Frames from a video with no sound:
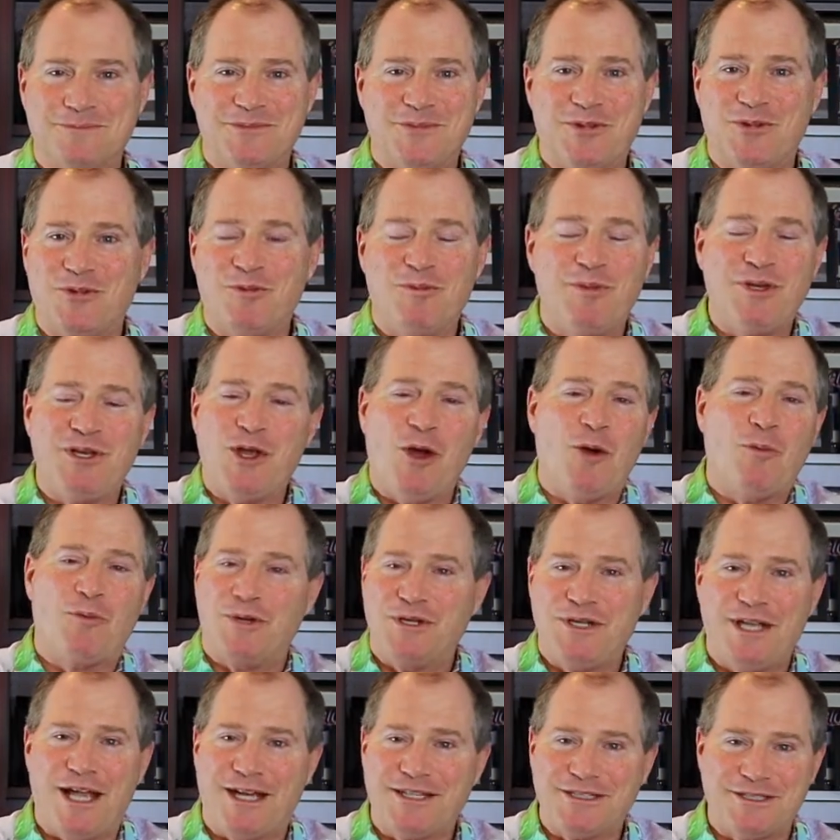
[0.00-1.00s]
There will be no
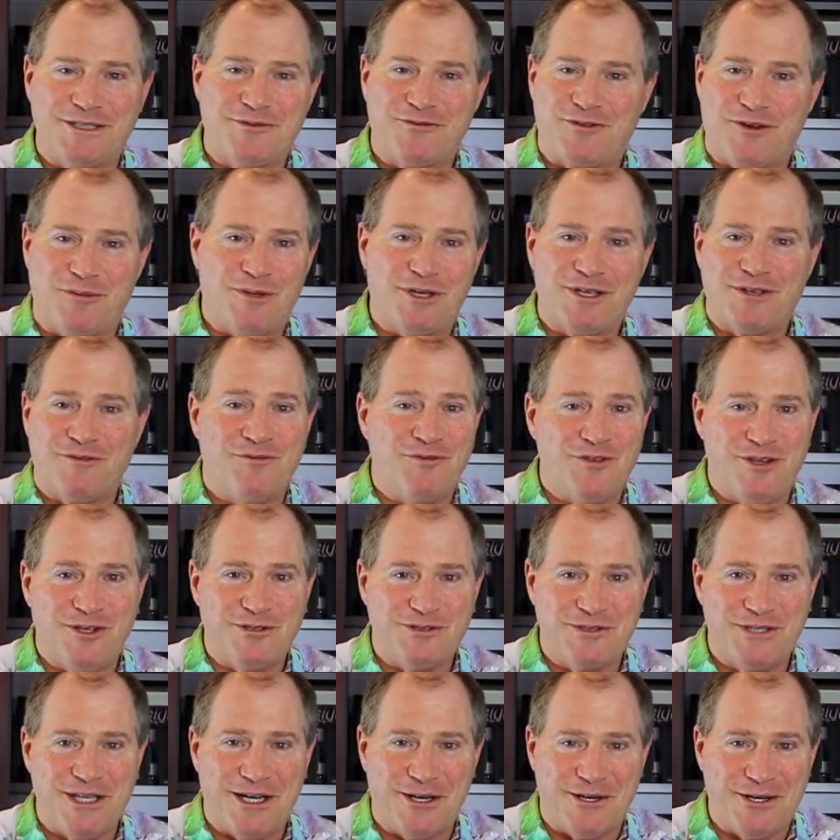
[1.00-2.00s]
production from a
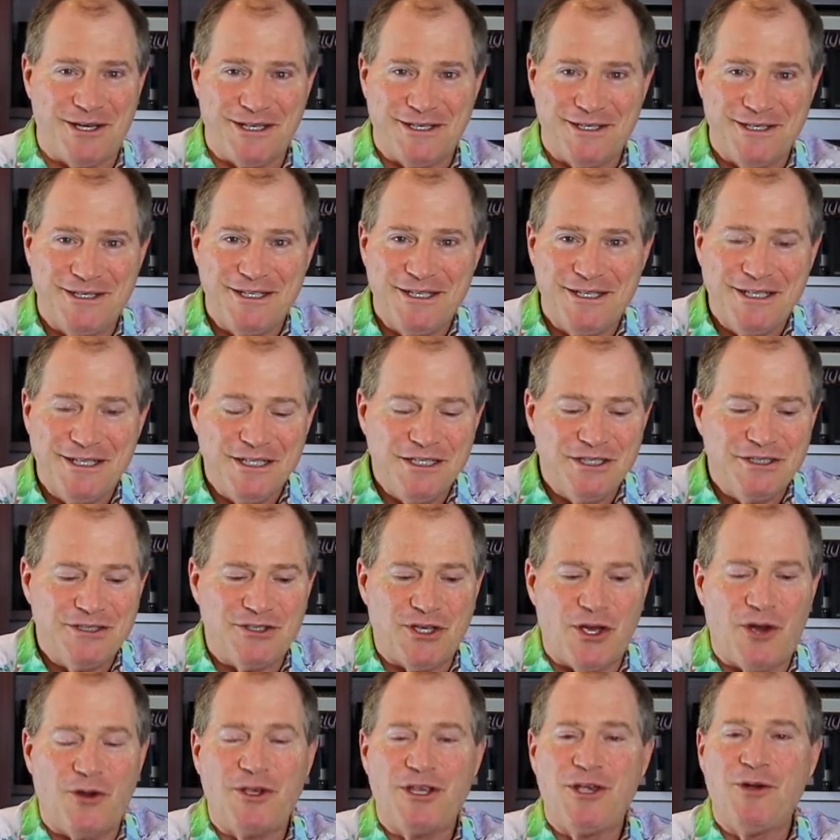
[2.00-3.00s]
confused area.
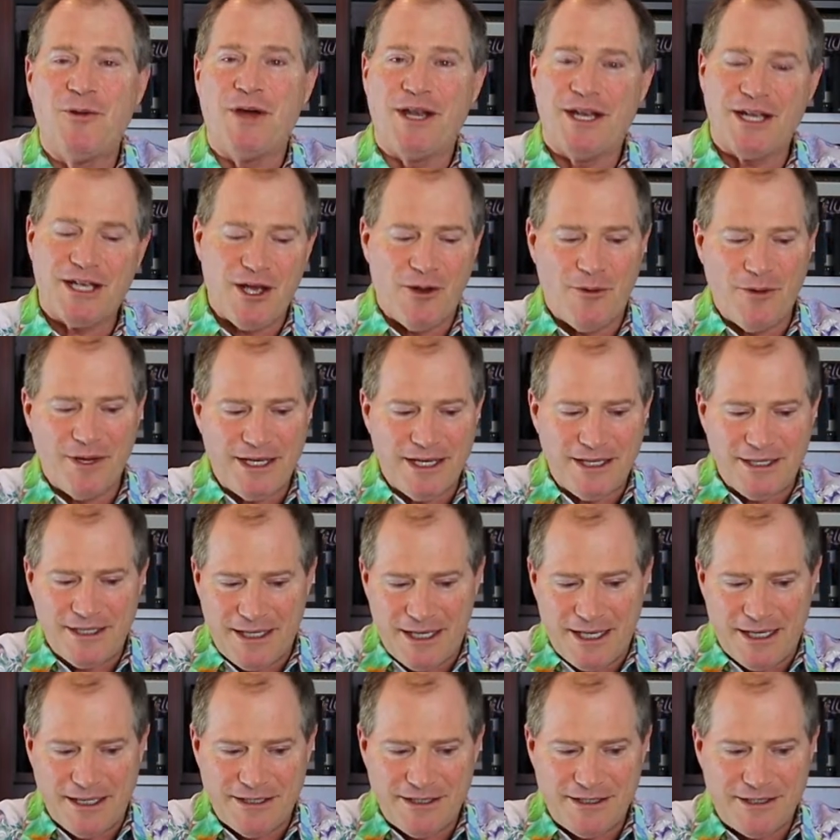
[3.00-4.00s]
So you want to go in
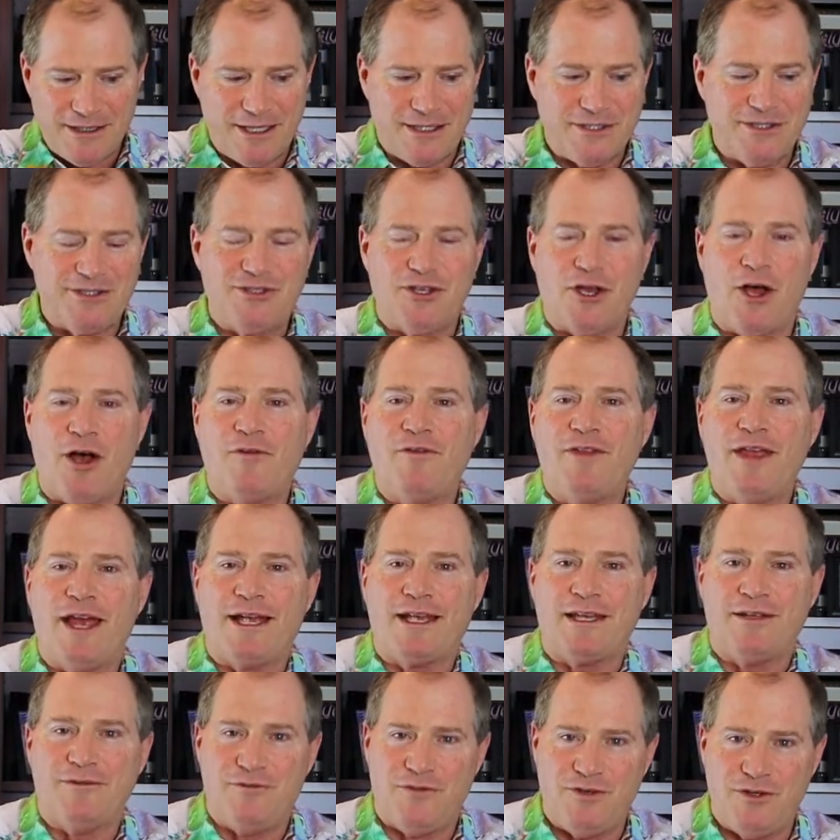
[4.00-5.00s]
and solve
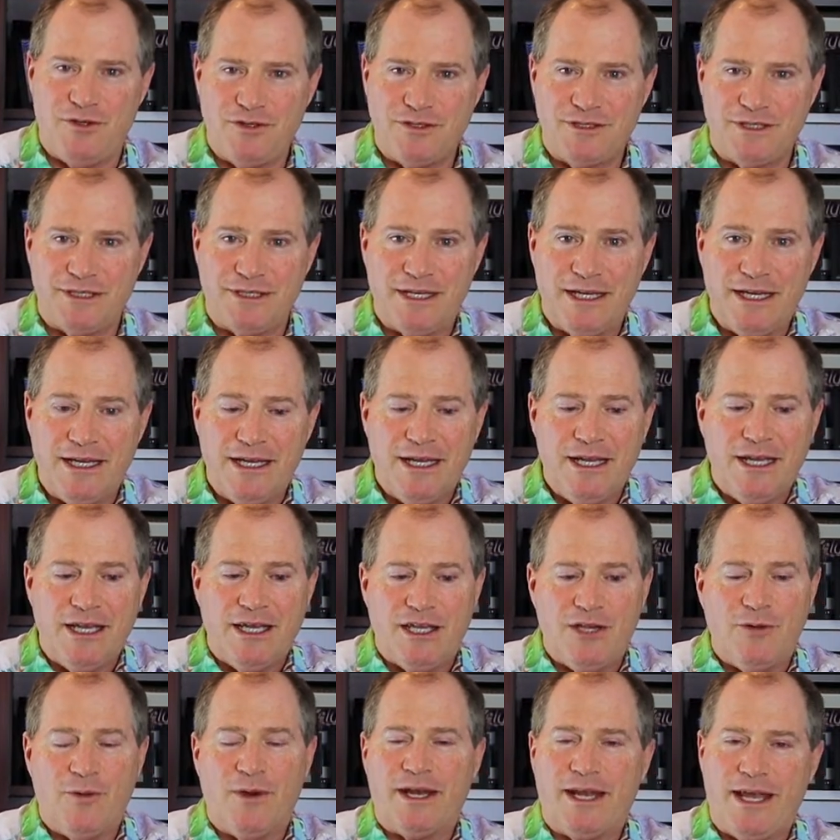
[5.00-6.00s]
that confusion.
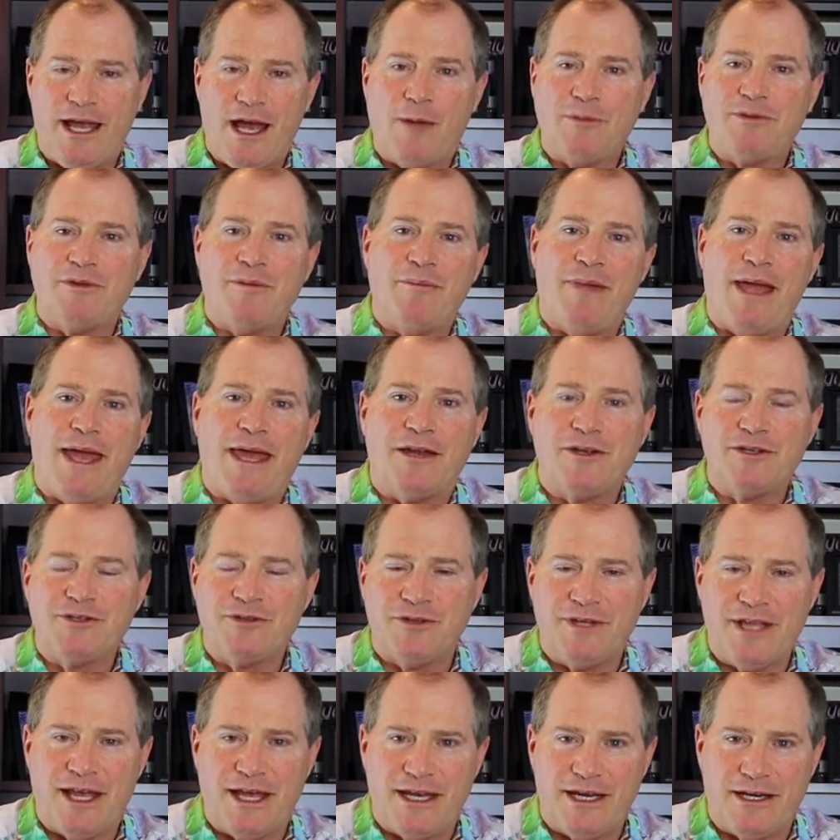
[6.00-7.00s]
You want to help the
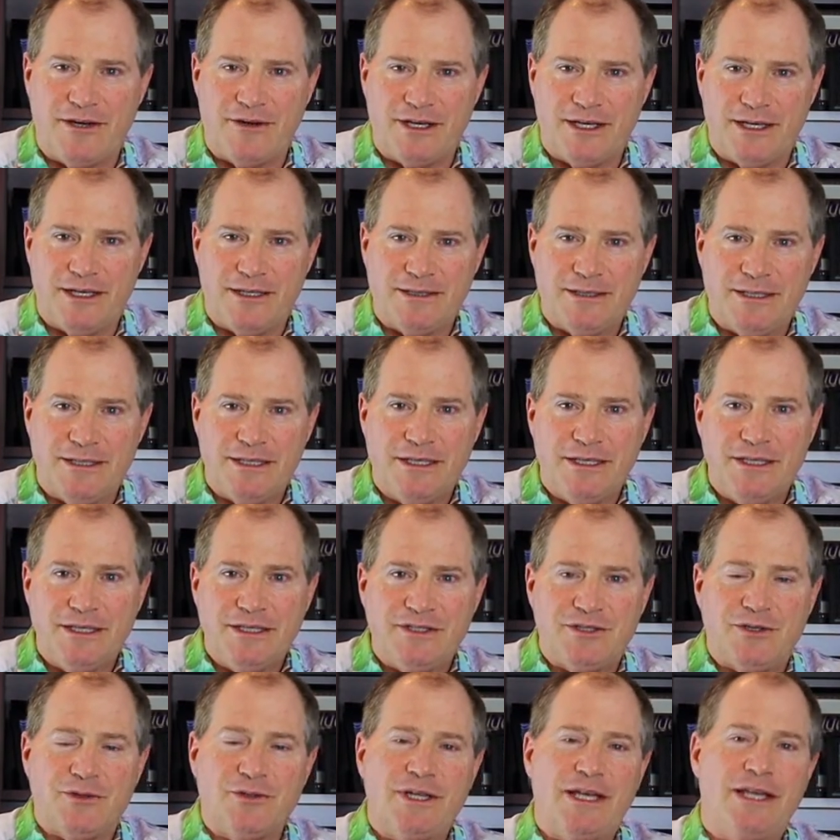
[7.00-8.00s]
manager in that area.
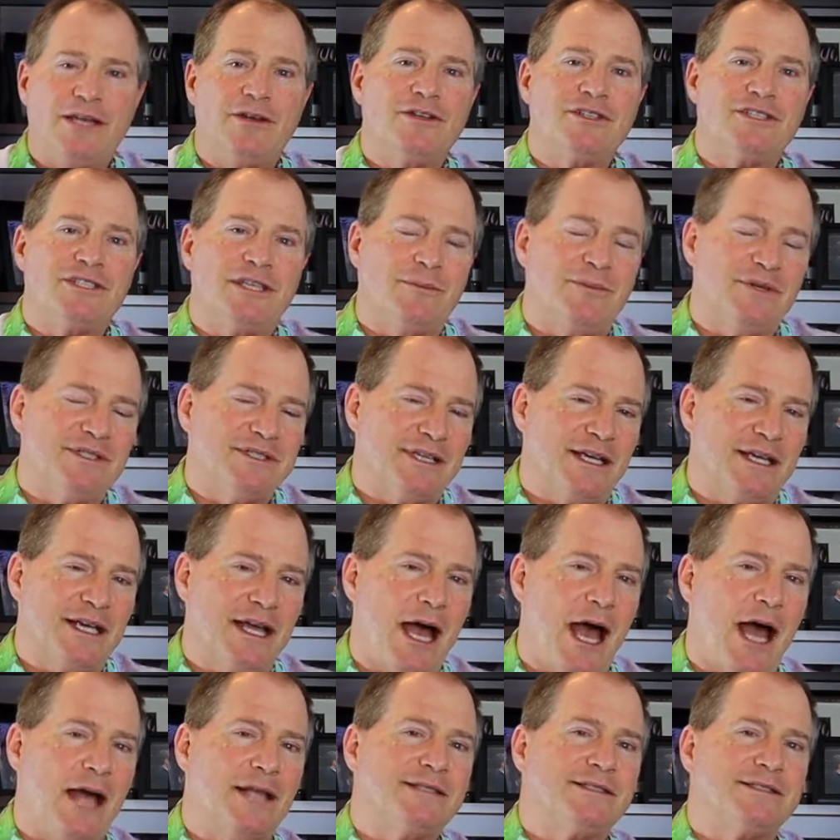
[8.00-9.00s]
So leadership is a
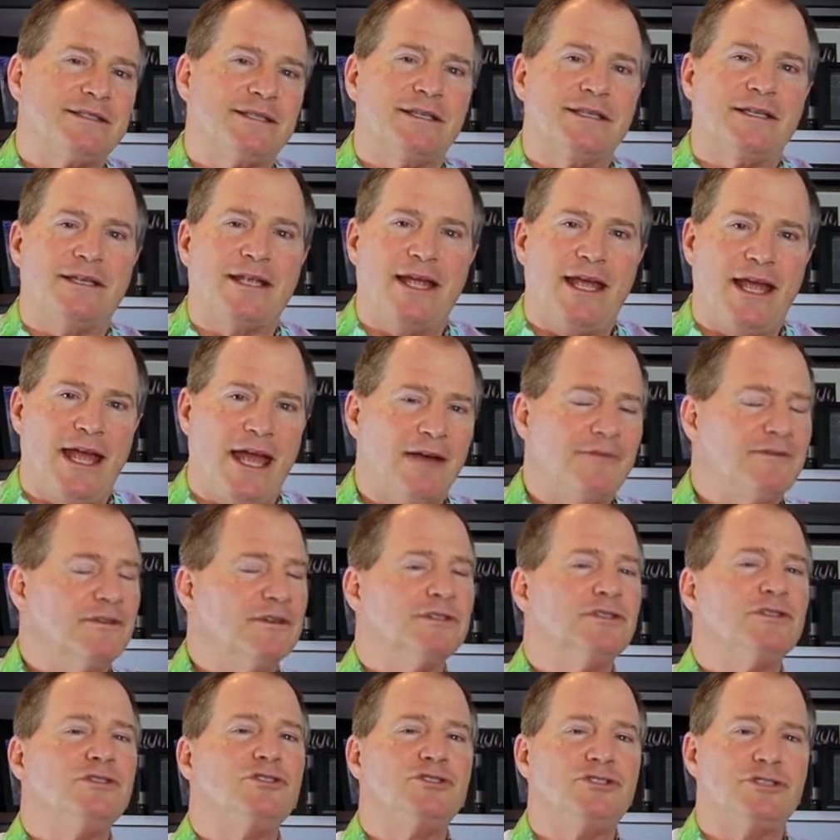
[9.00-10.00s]
constant
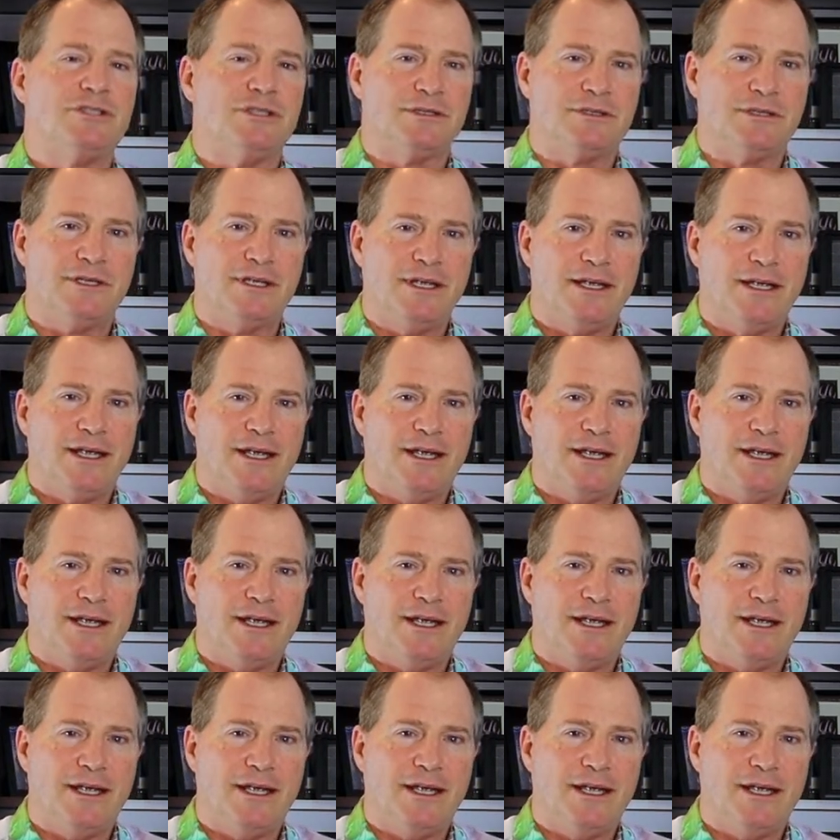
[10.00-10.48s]
evolution.